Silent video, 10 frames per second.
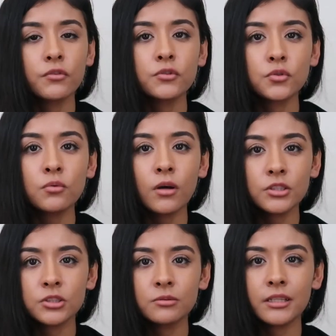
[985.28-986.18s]
if you do
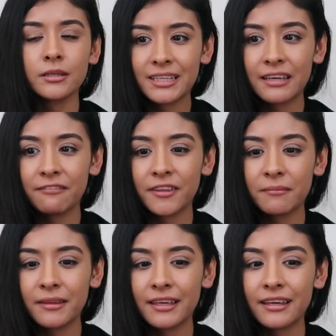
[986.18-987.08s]
want to like give
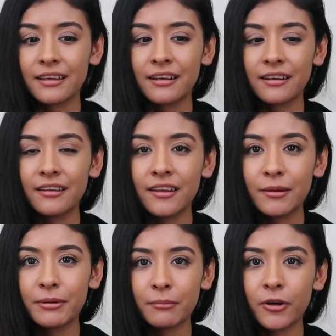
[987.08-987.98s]
them like a
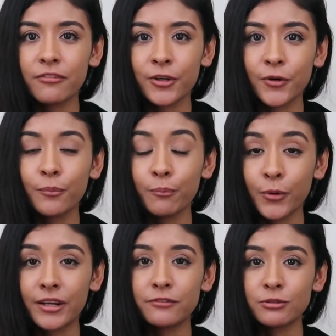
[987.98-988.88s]
little bit more of a
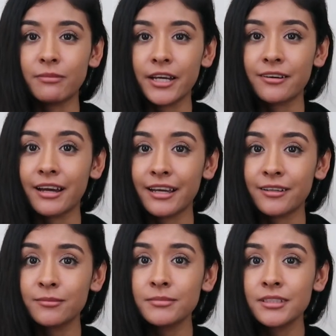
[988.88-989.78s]
motive to buy your
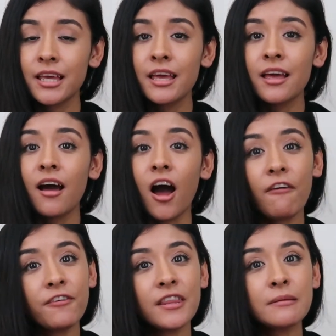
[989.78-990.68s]
items,
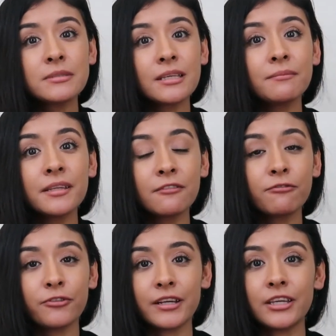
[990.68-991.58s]
offer them something
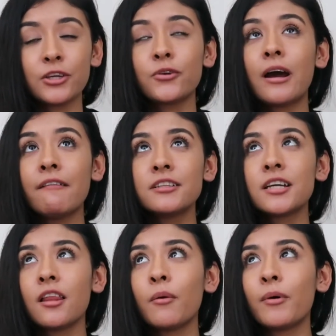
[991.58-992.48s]
free. You don't have to
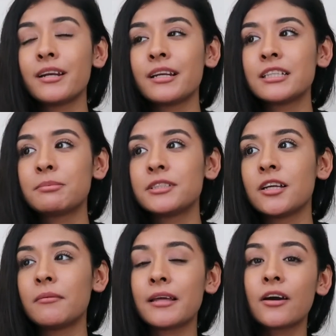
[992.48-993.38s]
tell them what it is, but tell
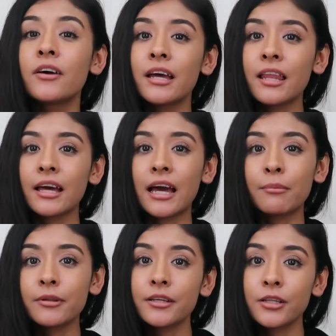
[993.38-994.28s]
them like, oh yeah, like I
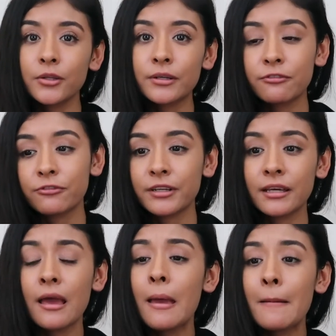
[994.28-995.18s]
will include a
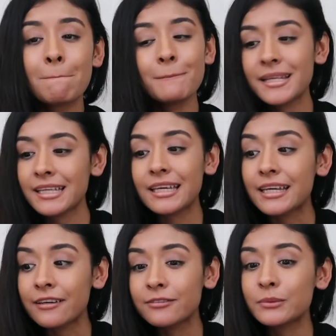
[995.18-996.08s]
free mini
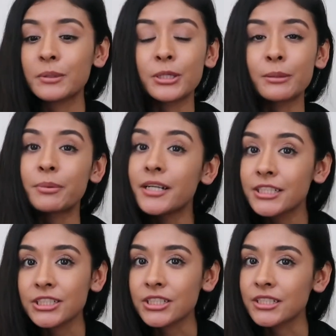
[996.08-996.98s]
gift with your
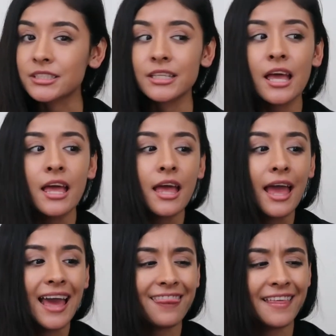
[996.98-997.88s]
purchase.
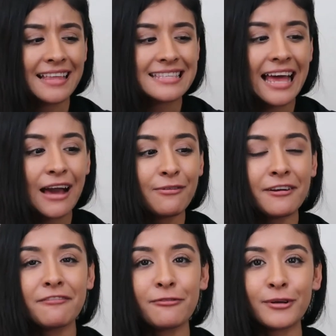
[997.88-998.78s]
And that's how
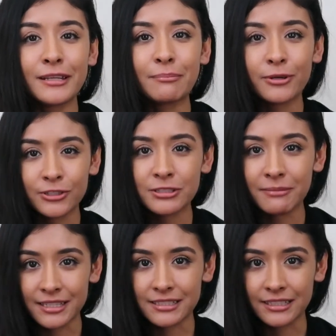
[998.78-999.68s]
I've really pushed
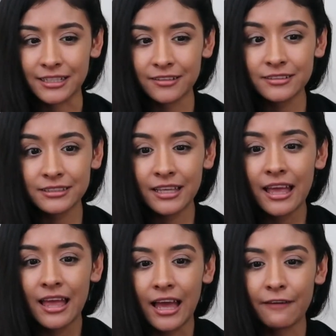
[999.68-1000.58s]
my sales.
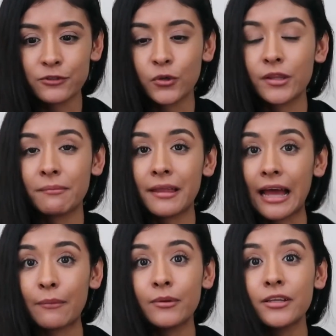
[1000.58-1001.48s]
I've told them that
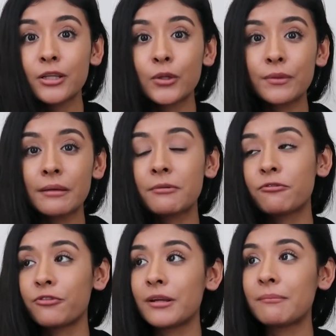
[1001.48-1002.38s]
I will include them a
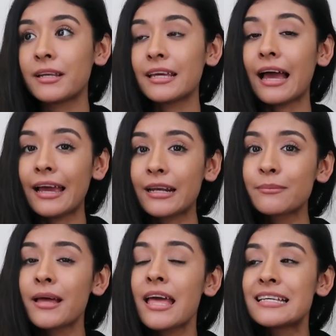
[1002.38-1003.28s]
free mini
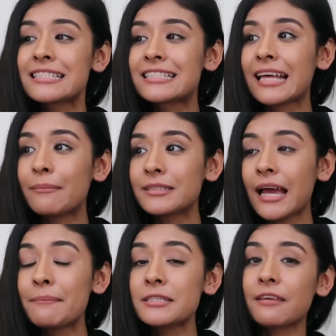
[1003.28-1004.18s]
item.
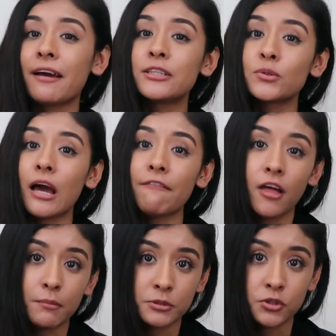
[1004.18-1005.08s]
Sometimes if I do have the
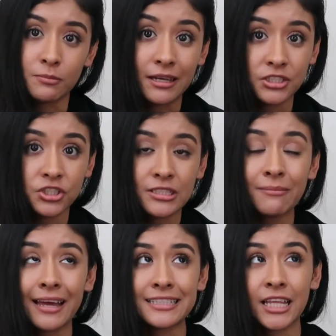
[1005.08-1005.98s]
option to message them,
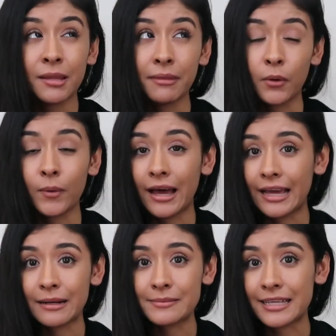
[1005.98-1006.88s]
I tell them like what
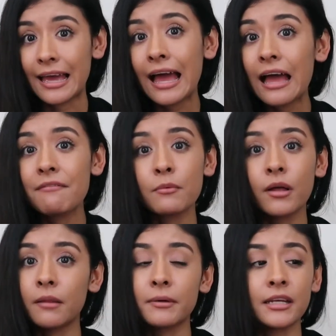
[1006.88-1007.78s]
items I have and
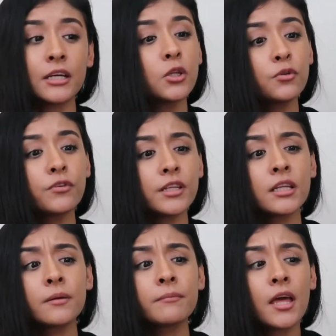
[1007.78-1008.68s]
what I'm going to include for
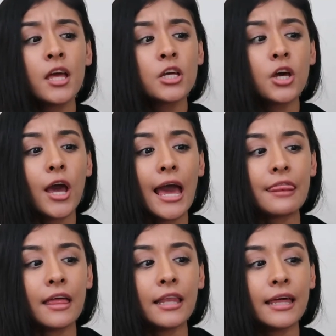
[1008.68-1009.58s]
them,
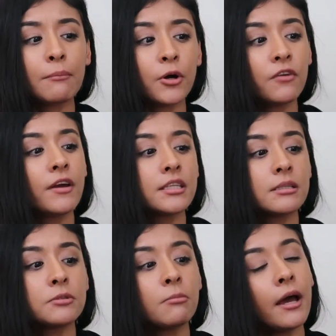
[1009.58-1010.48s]
and that like motivates
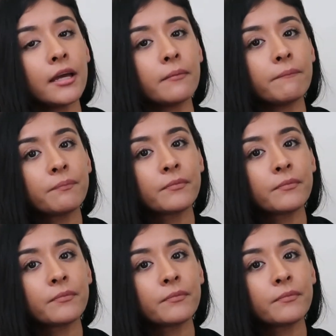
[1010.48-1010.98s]
them to buy it.